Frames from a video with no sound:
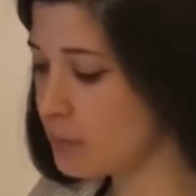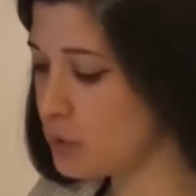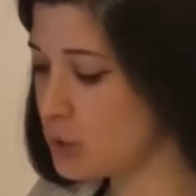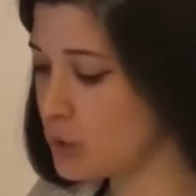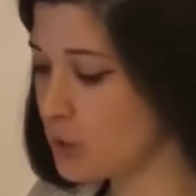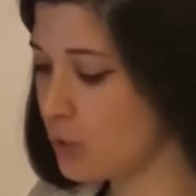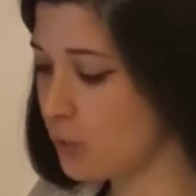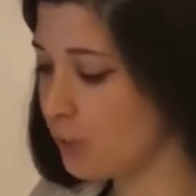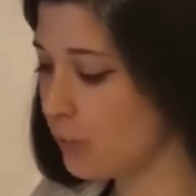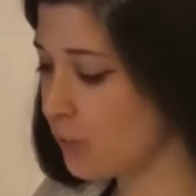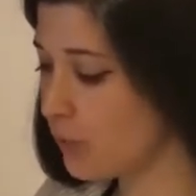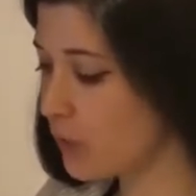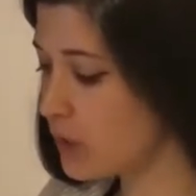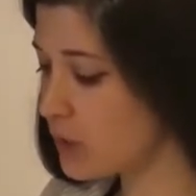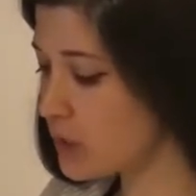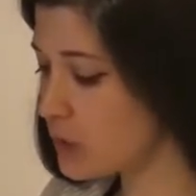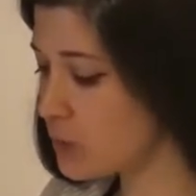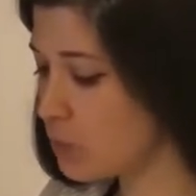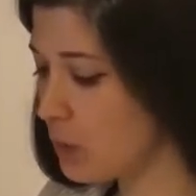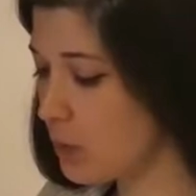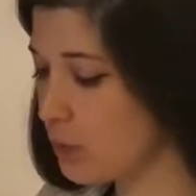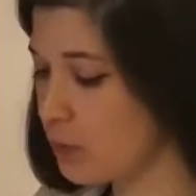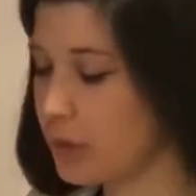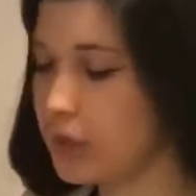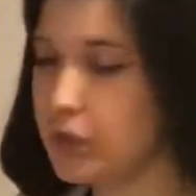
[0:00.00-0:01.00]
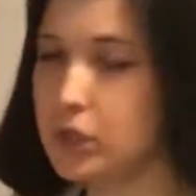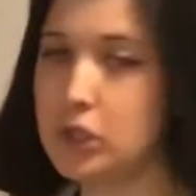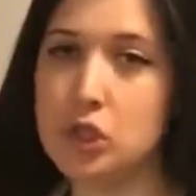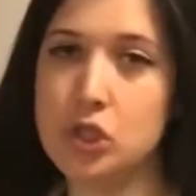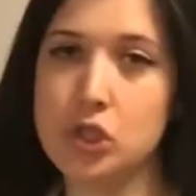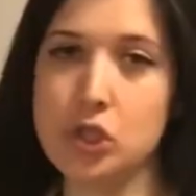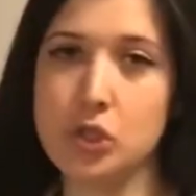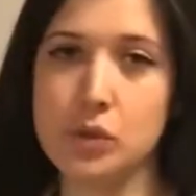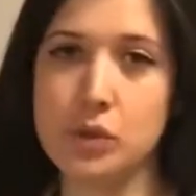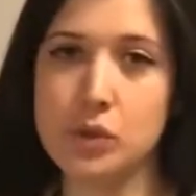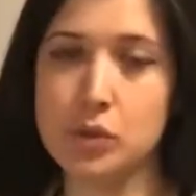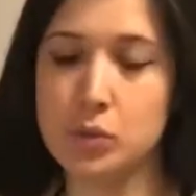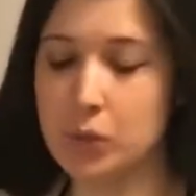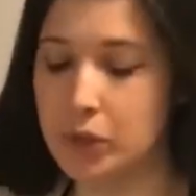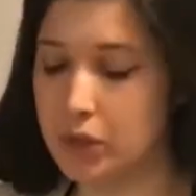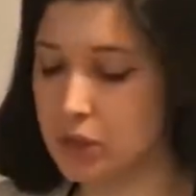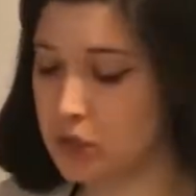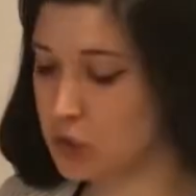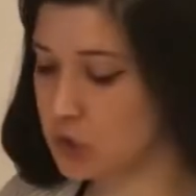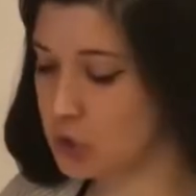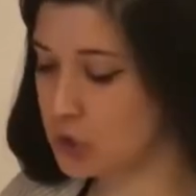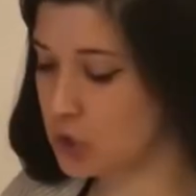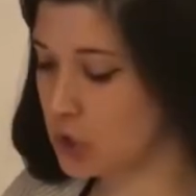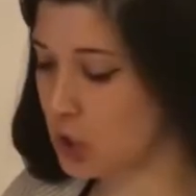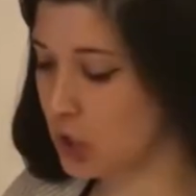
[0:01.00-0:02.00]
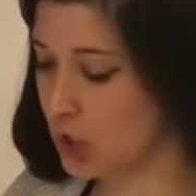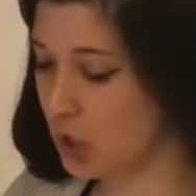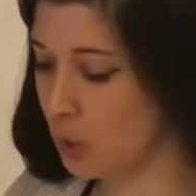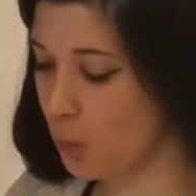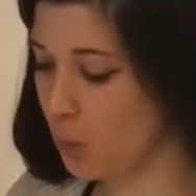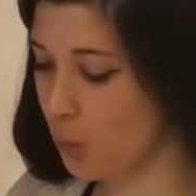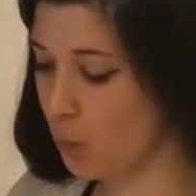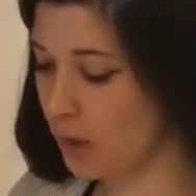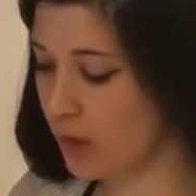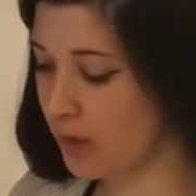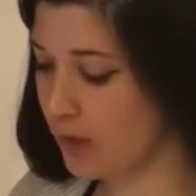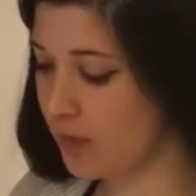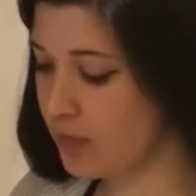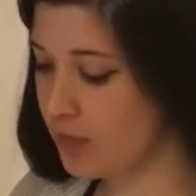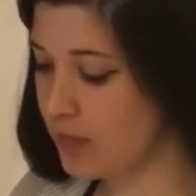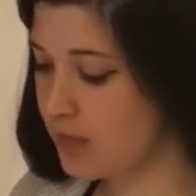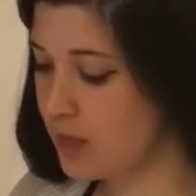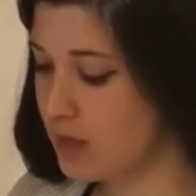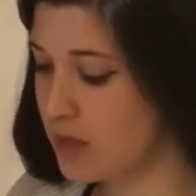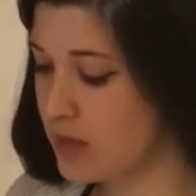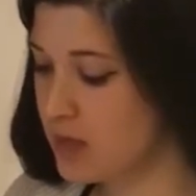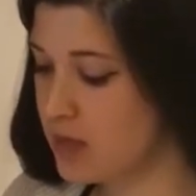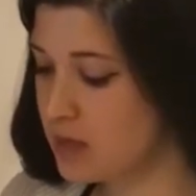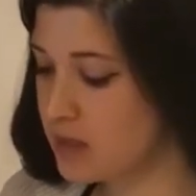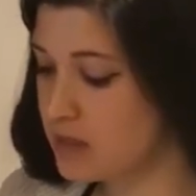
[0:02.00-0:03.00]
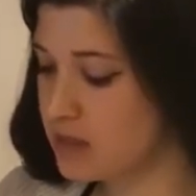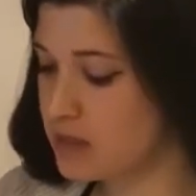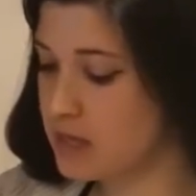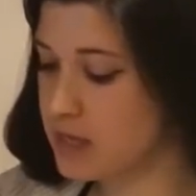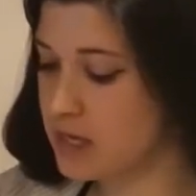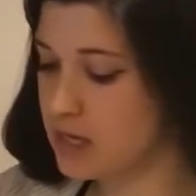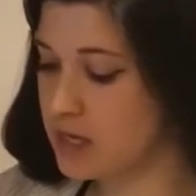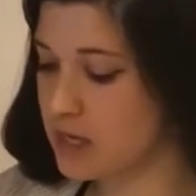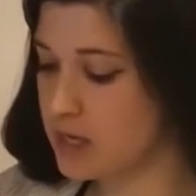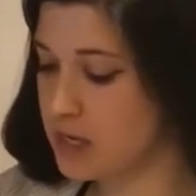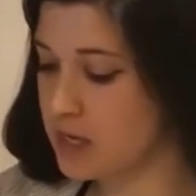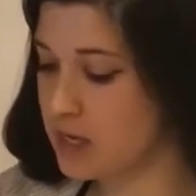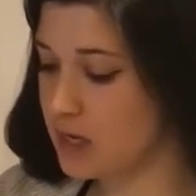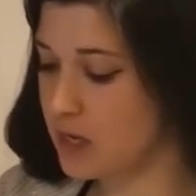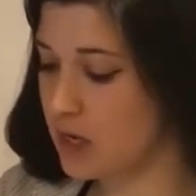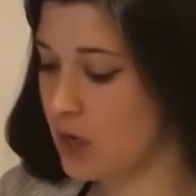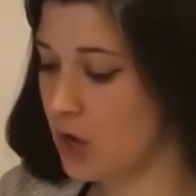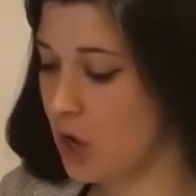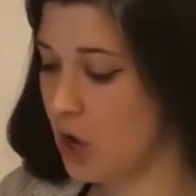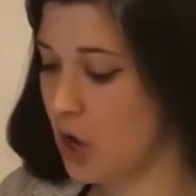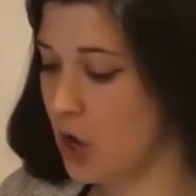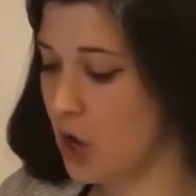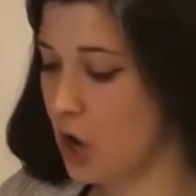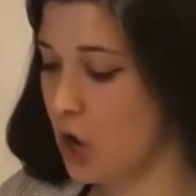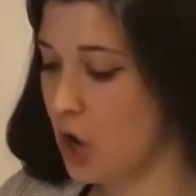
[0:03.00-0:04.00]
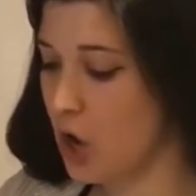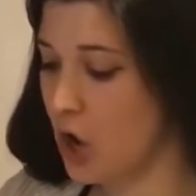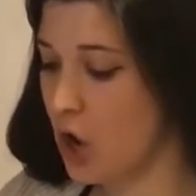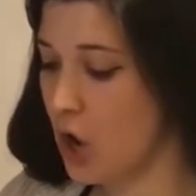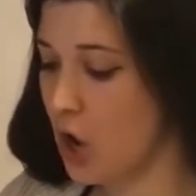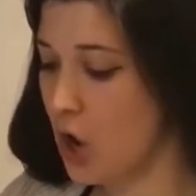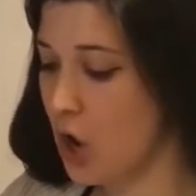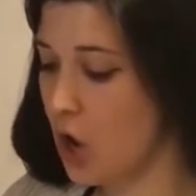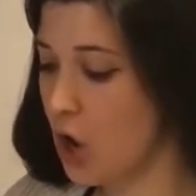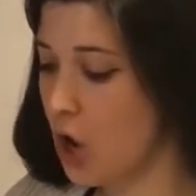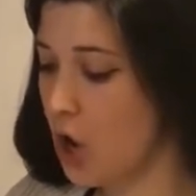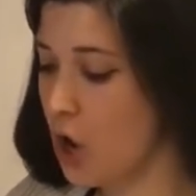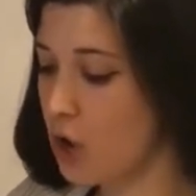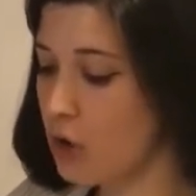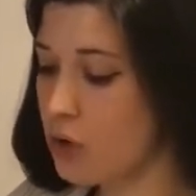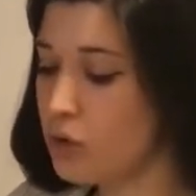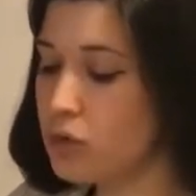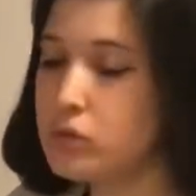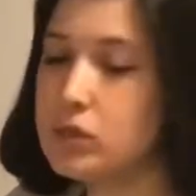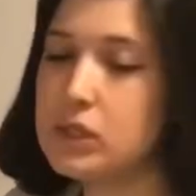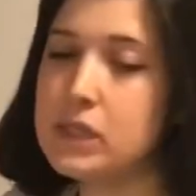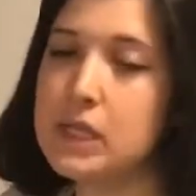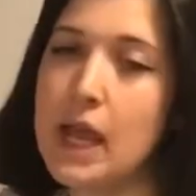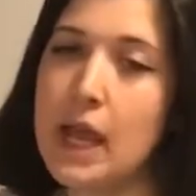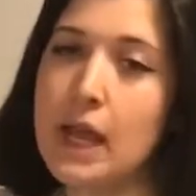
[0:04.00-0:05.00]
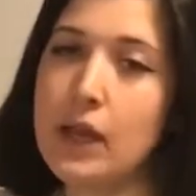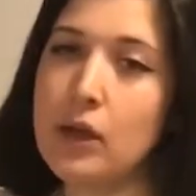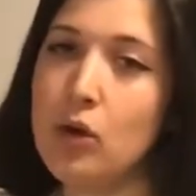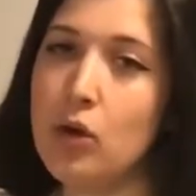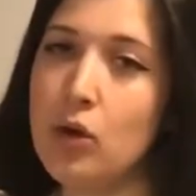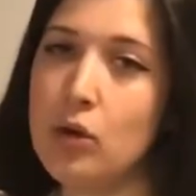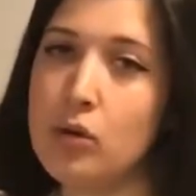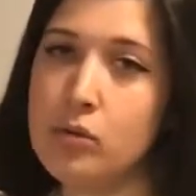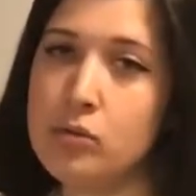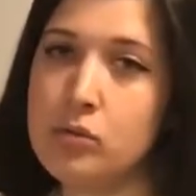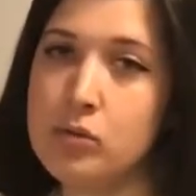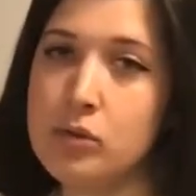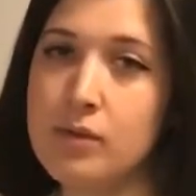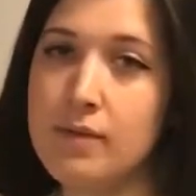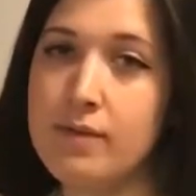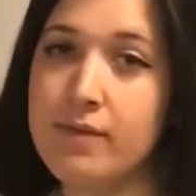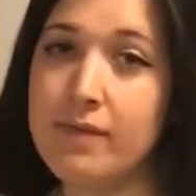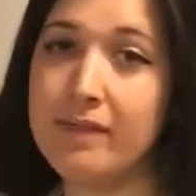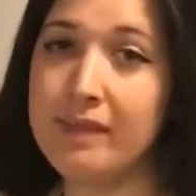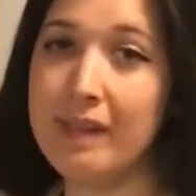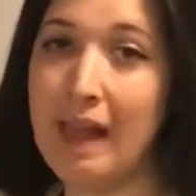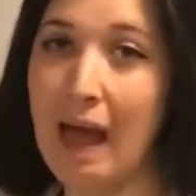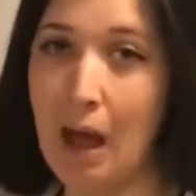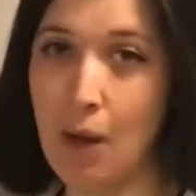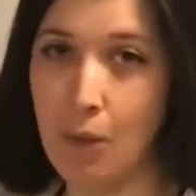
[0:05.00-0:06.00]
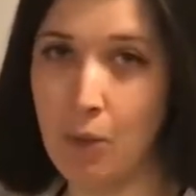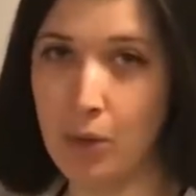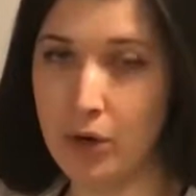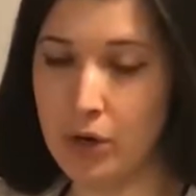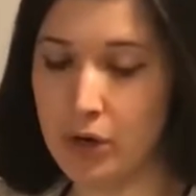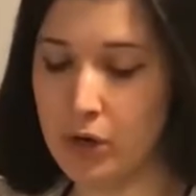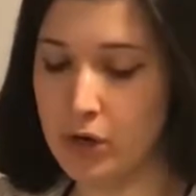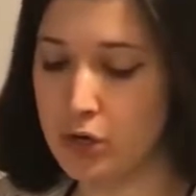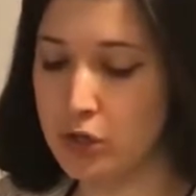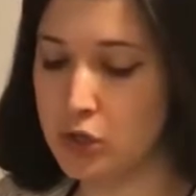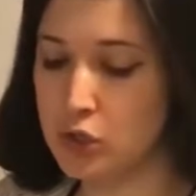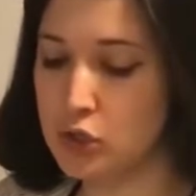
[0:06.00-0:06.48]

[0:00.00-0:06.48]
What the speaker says: So first what we're going to do is we're going to start with the oats and oat flour.